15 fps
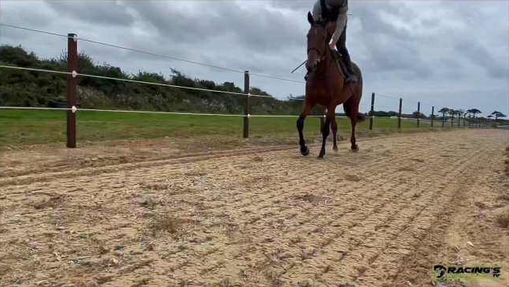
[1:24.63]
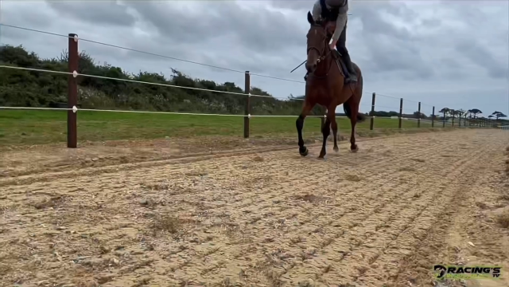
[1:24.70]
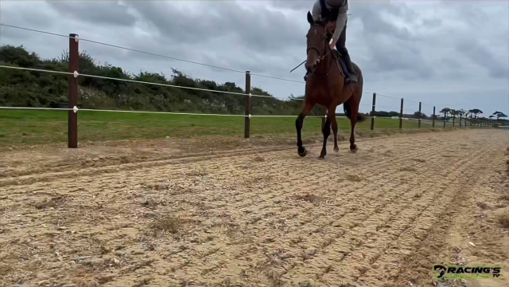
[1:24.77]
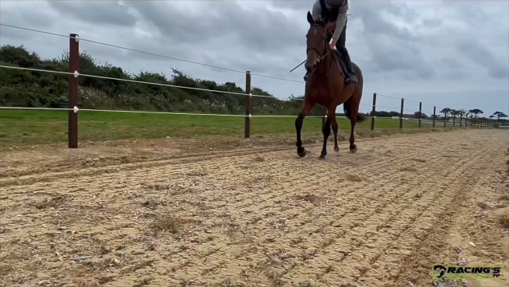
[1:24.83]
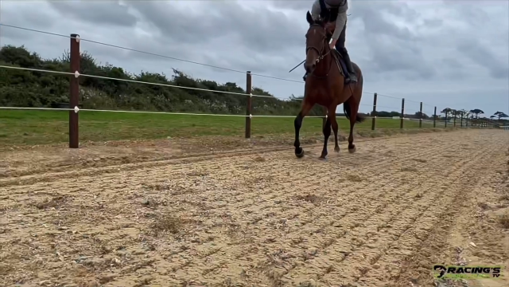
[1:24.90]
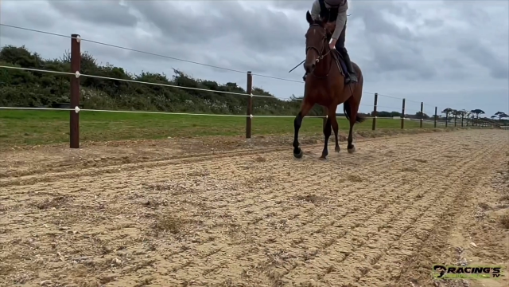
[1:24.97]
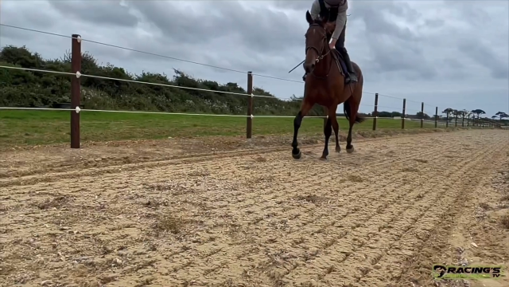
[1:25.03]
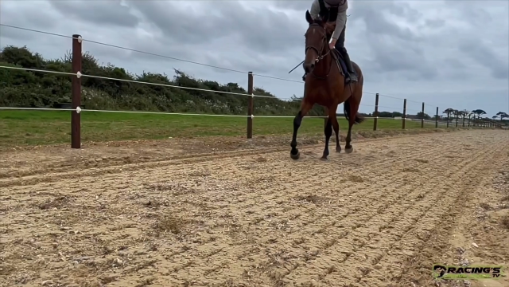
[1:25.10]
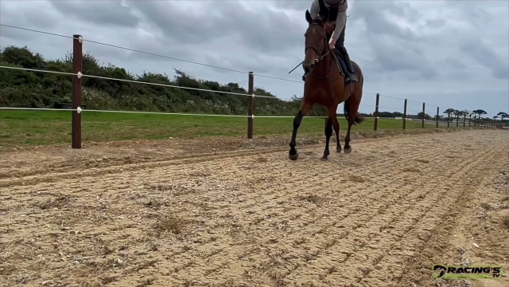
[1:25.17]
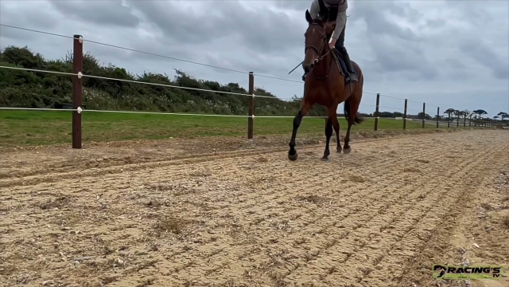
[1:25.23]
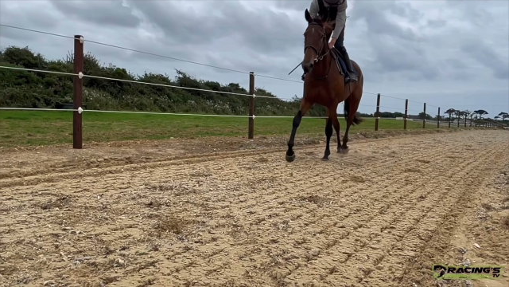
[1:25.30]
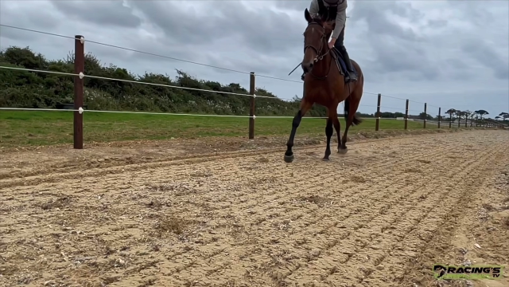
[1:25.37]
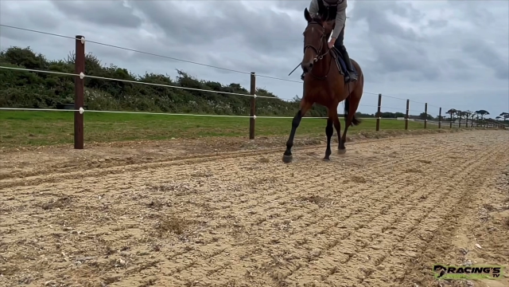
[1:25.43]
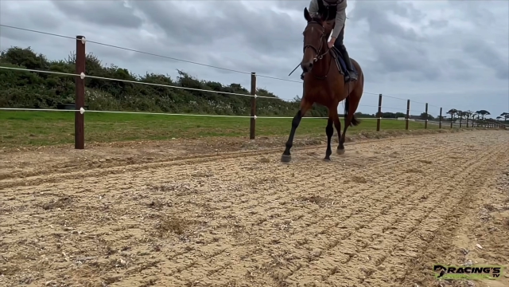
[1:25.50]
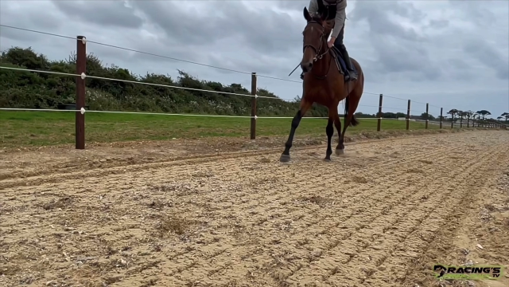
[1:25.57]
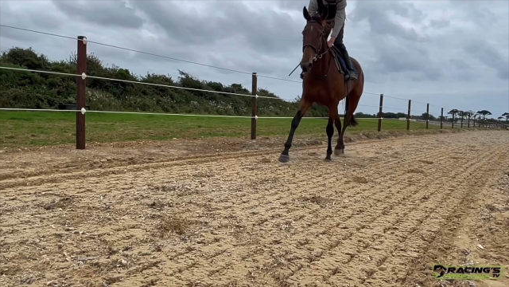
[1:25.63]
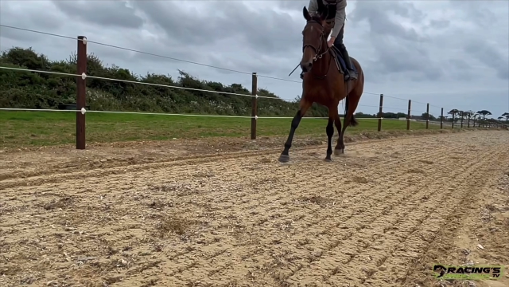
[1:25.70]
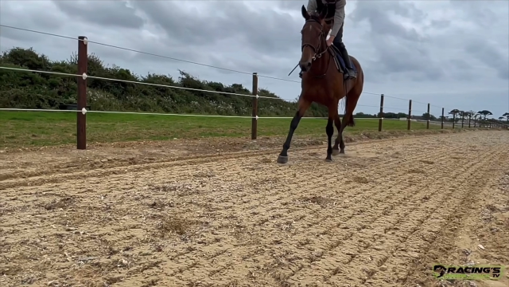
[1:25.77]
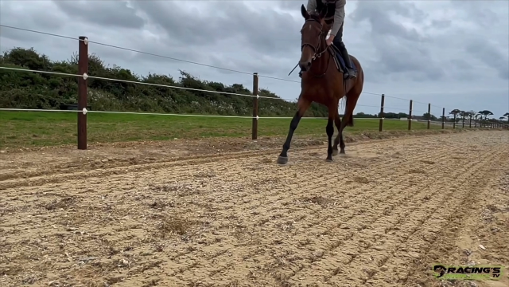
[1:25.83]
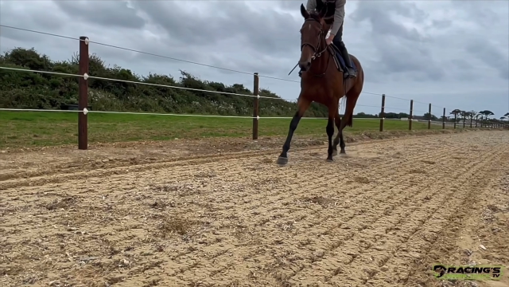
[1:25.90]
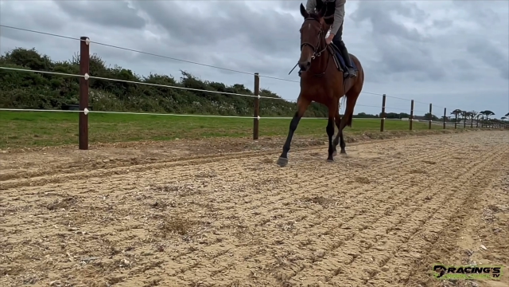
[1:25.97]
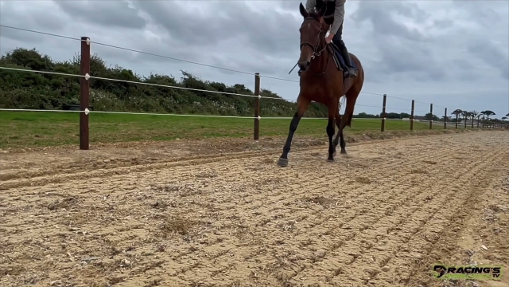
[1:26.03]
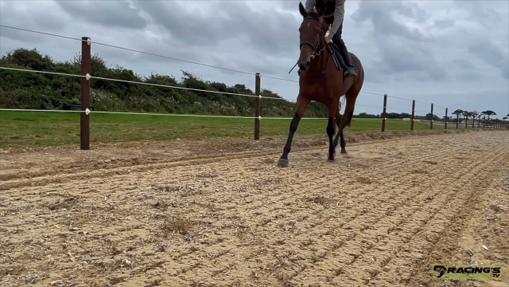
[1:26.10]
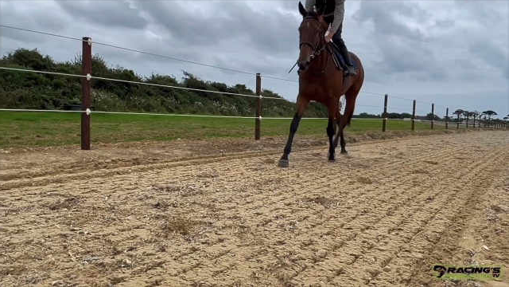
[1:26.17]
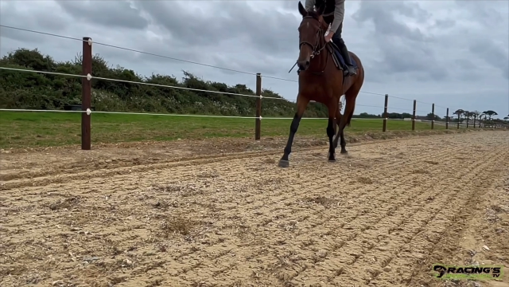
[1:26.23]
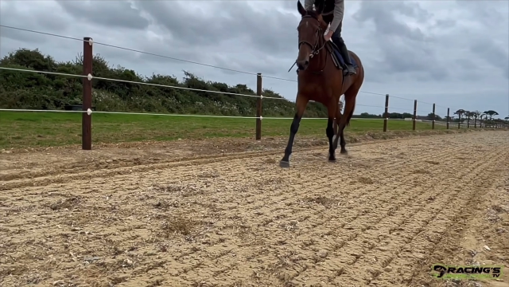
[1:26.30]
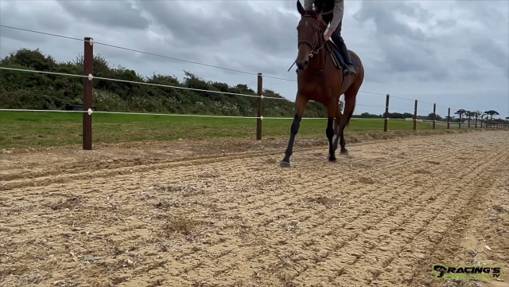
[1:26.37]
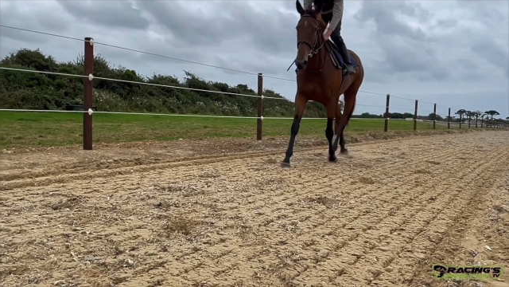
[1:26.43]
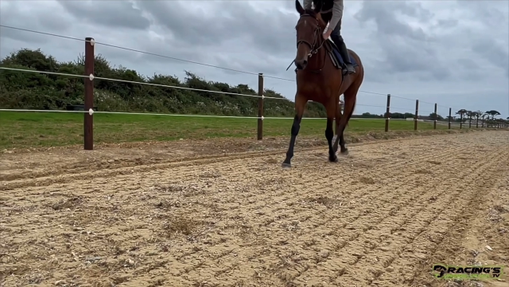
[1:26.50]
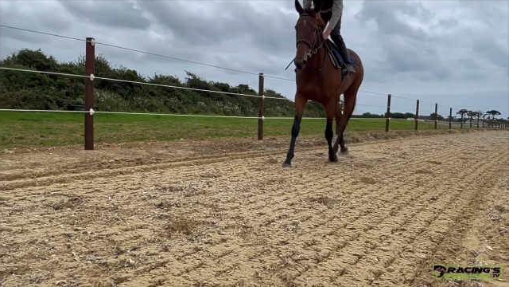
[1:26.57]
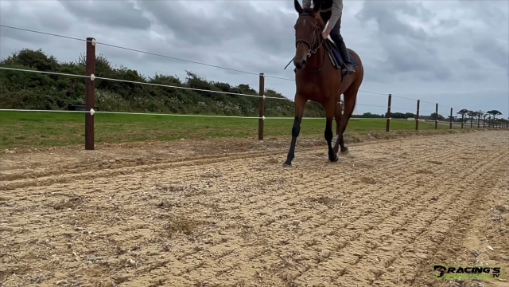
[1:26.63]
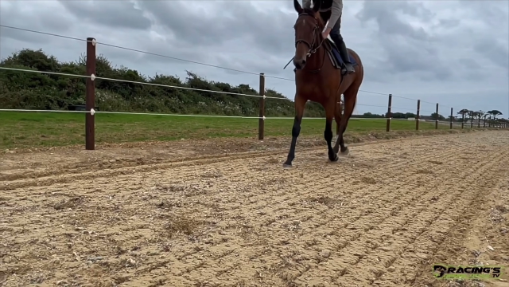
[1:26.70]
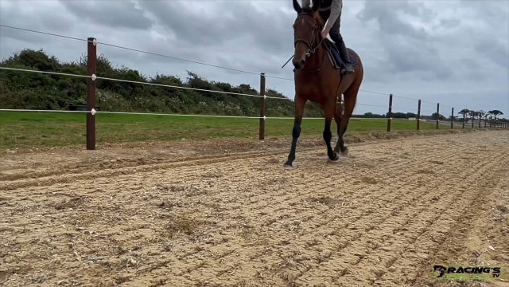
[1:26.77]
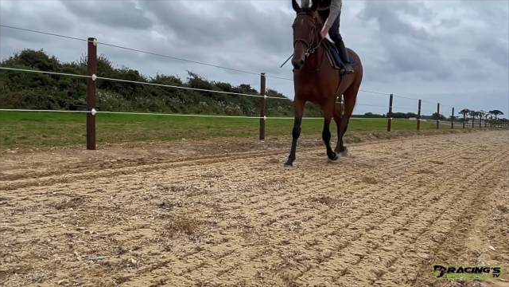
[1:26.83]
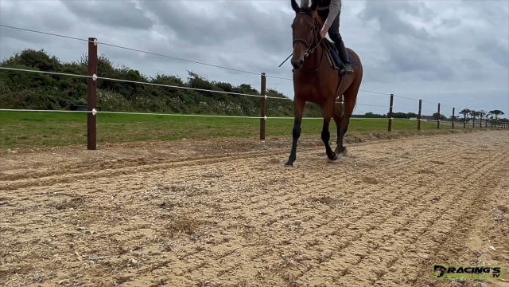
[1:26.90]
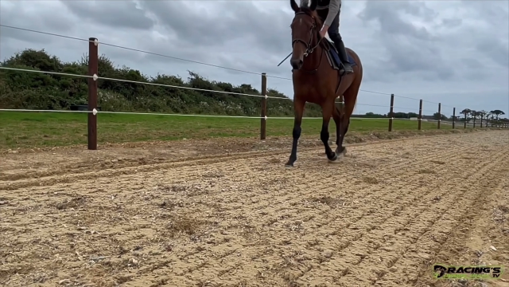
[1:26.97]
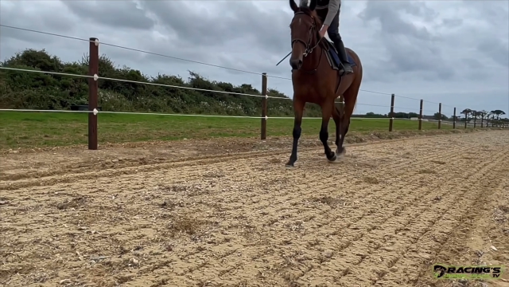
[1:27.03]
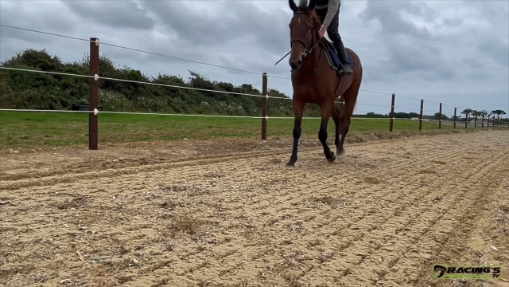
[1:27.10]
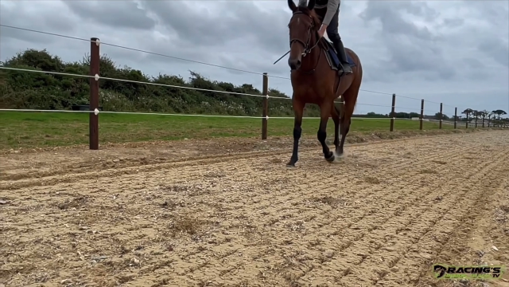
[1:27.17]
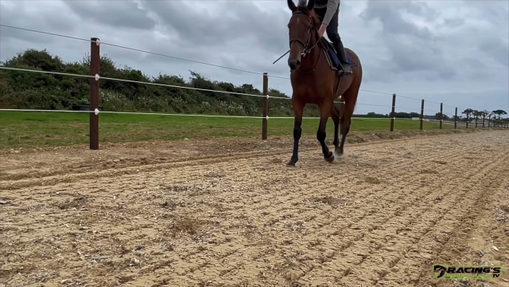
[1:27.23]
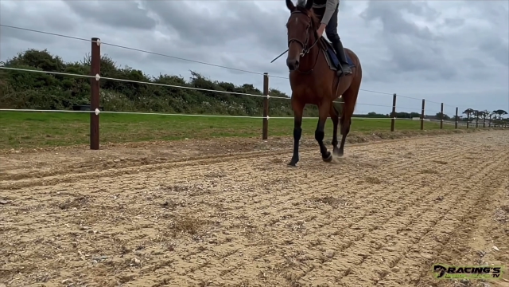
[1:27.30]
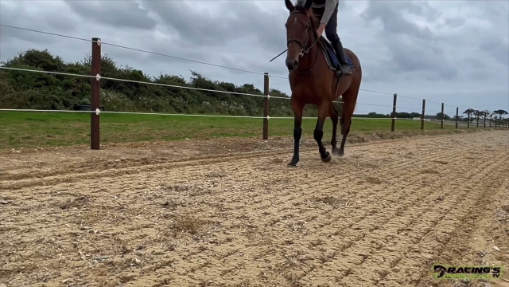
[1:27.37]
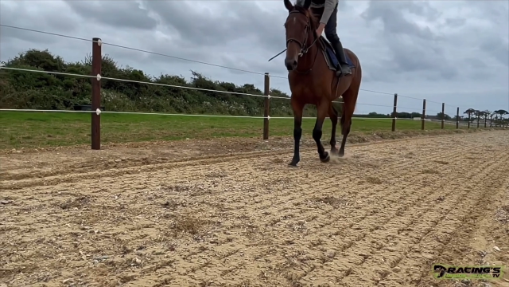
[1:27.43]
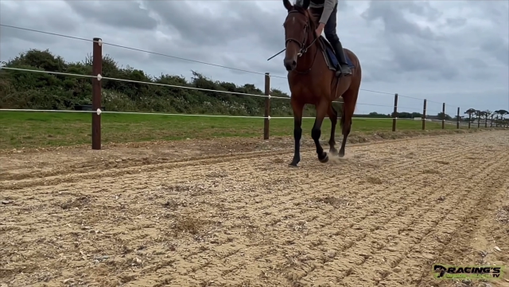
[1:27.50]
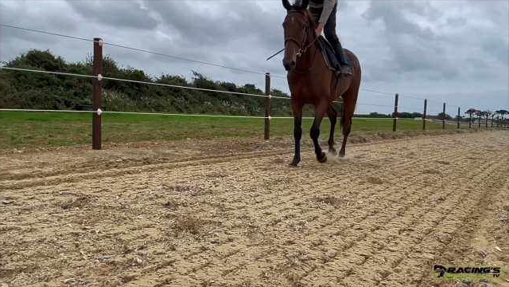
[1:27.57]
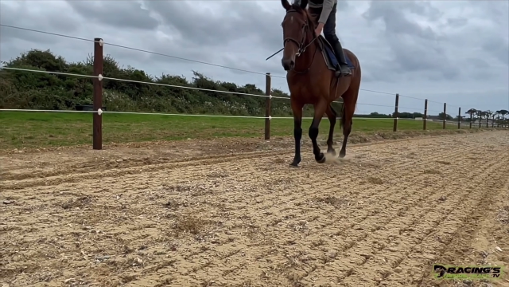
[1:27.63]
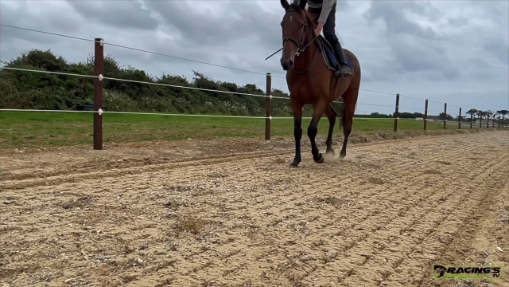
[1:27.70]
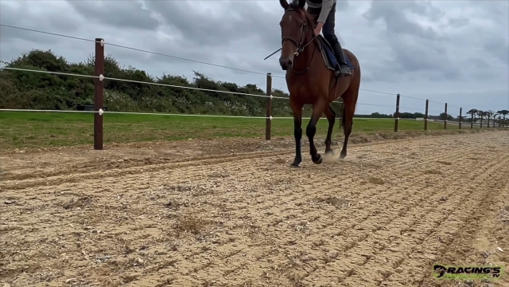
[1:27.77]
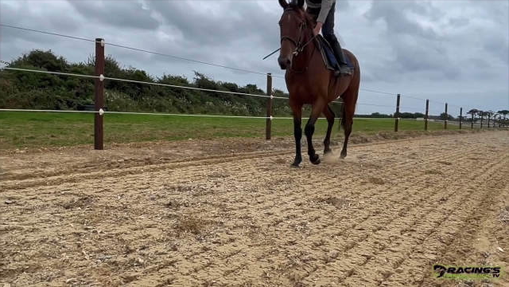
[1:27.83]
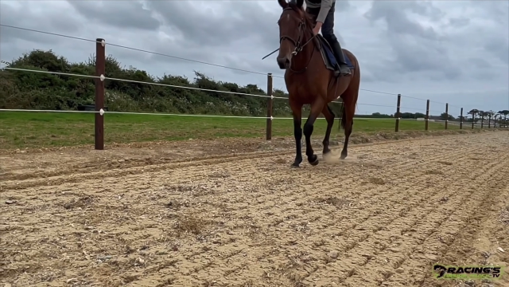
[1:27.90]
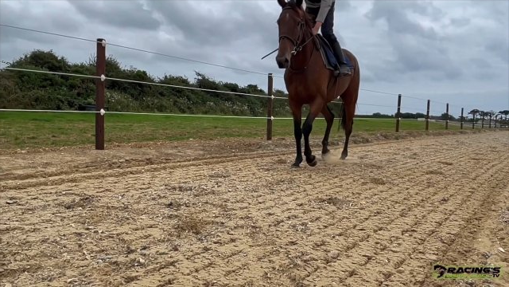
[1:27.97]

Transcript: (no speaker visible)